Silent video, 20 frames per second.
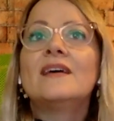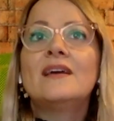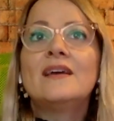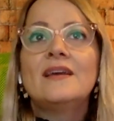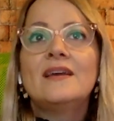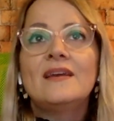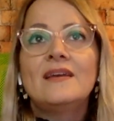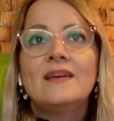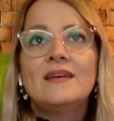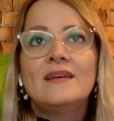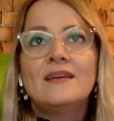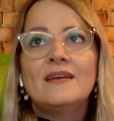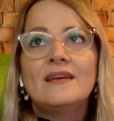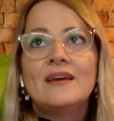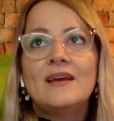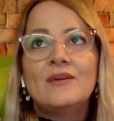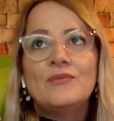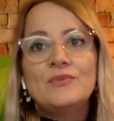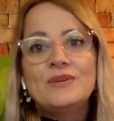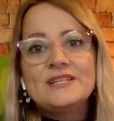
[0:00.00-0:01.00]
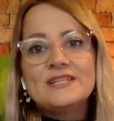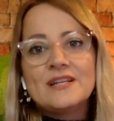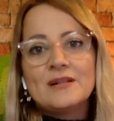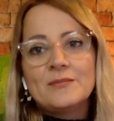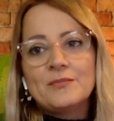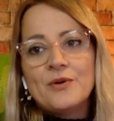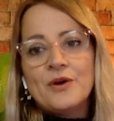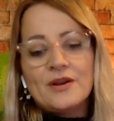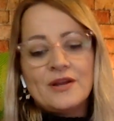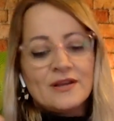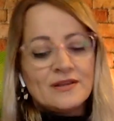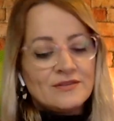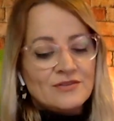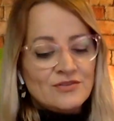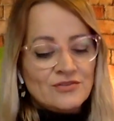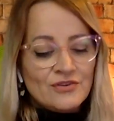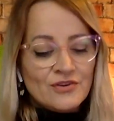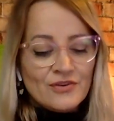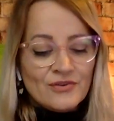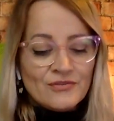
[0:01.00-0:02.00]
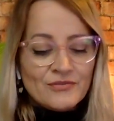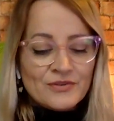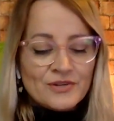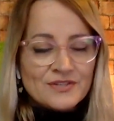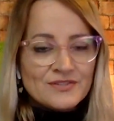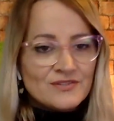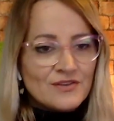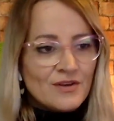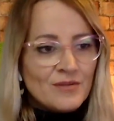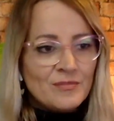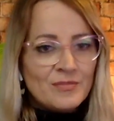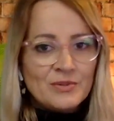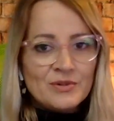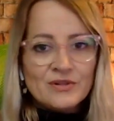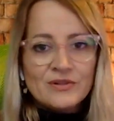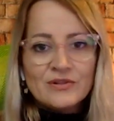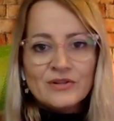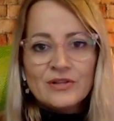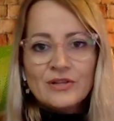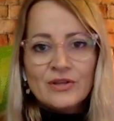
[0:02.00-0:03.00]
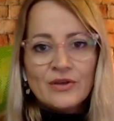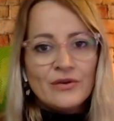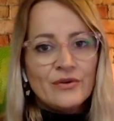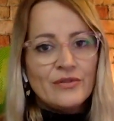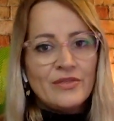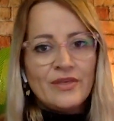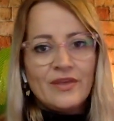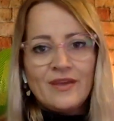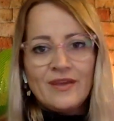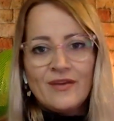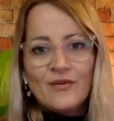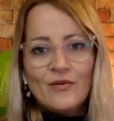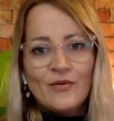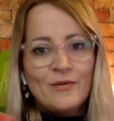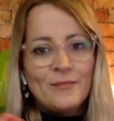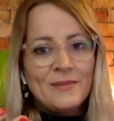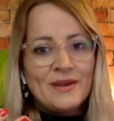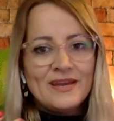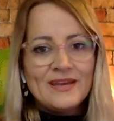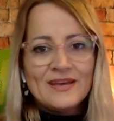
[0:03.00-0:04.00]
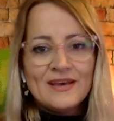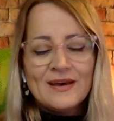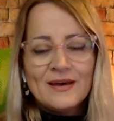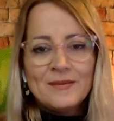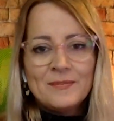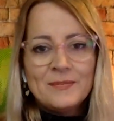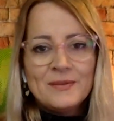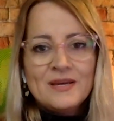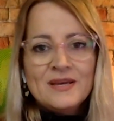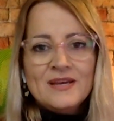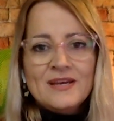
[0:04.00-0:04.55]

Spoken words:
a retail product, for example, clothing or makeup.